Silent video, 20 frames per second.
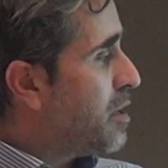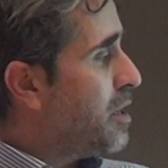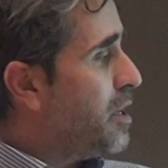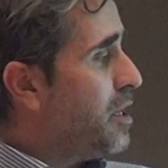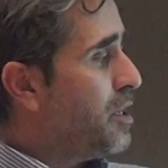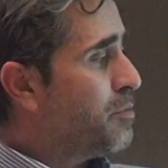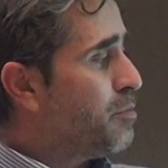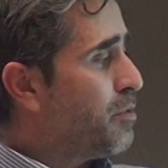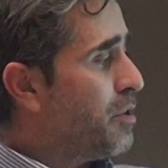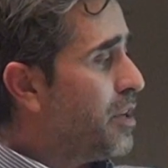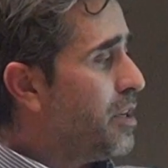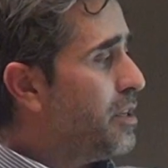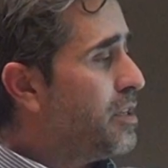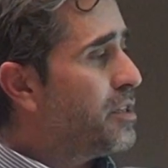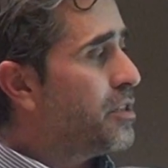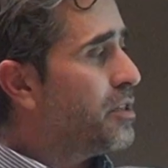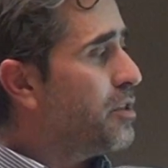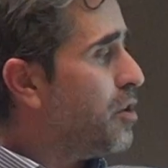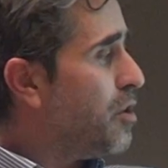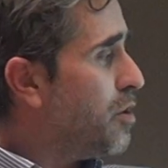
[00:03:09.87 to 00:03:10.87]

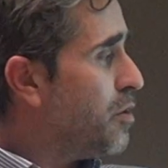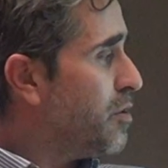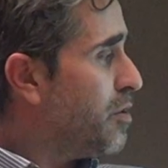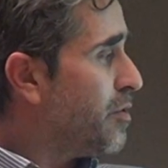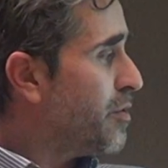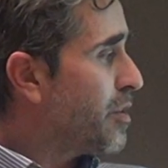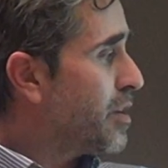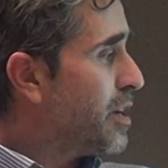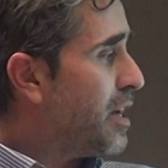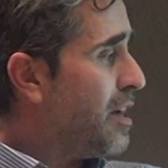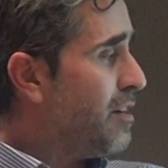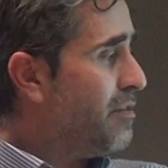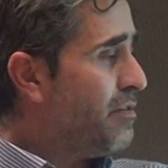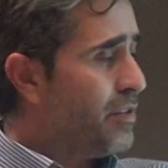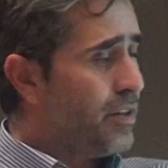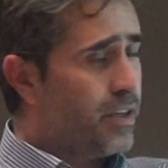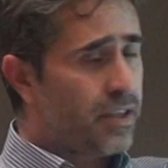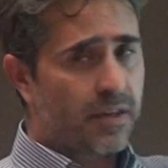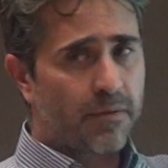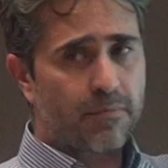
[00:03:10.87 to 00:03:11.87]
each node of the
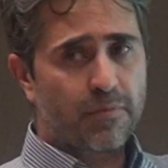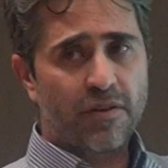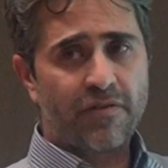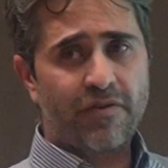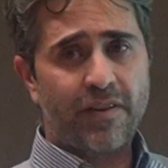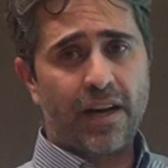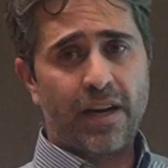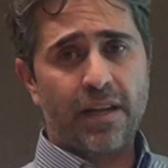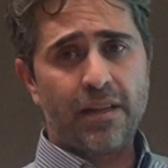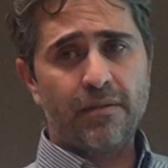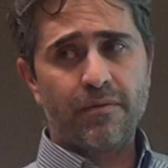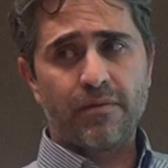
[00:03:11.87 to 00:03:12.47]
graph is a profile,